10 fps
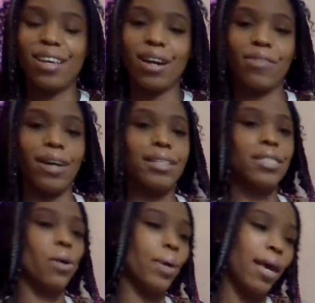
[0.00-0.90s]
All right,
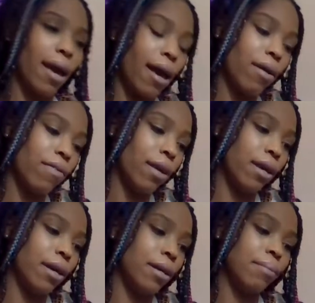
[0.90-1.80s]
so we have
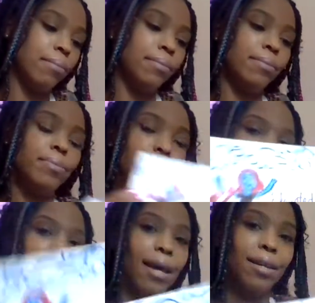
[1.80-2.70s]
here
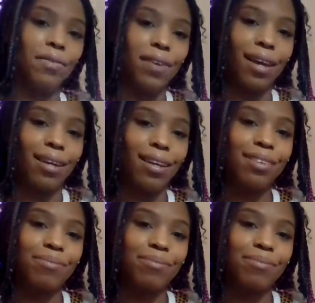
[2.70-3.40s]
elevated.